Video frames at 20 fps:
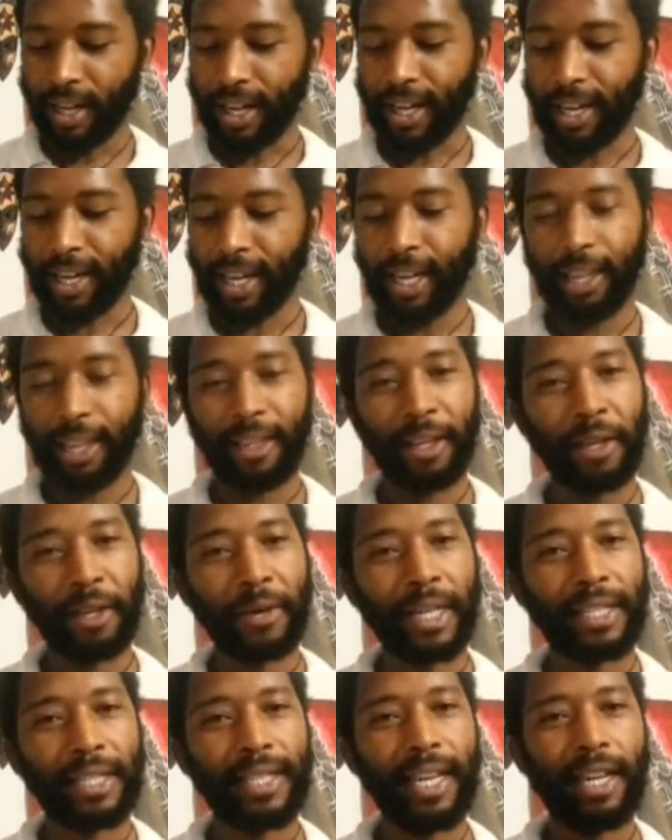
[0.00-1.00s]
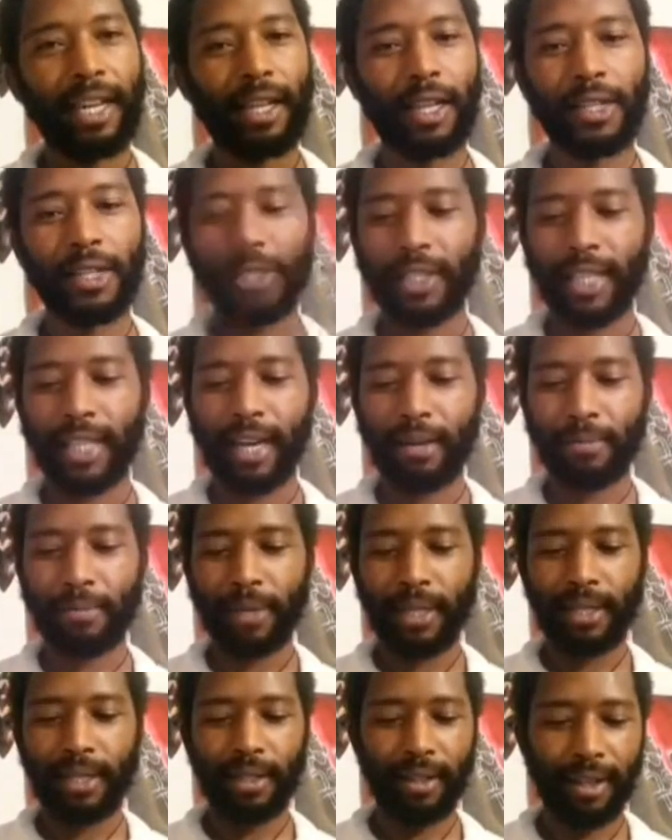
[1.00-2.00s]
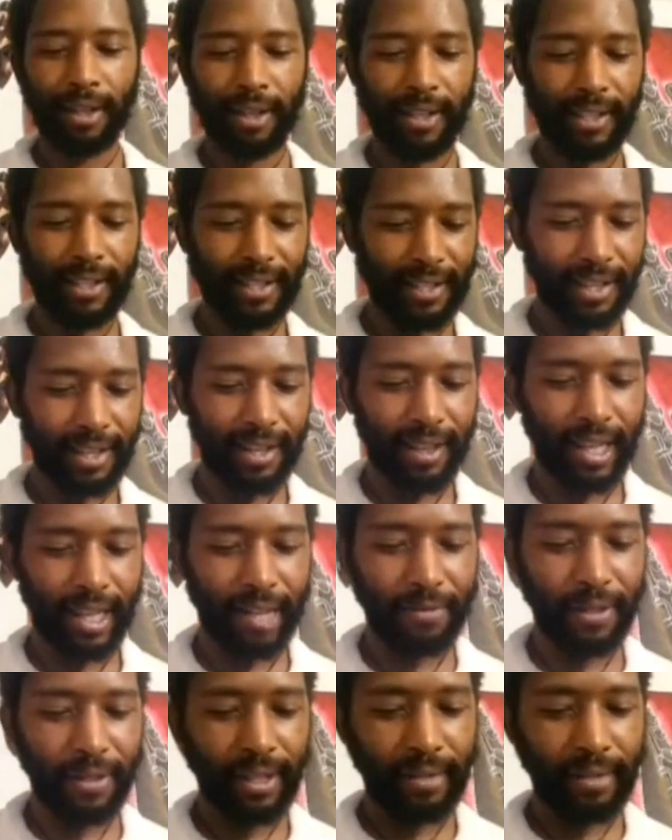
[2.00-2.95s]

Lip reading: Anything you want to say to close us out, bro, on this lovely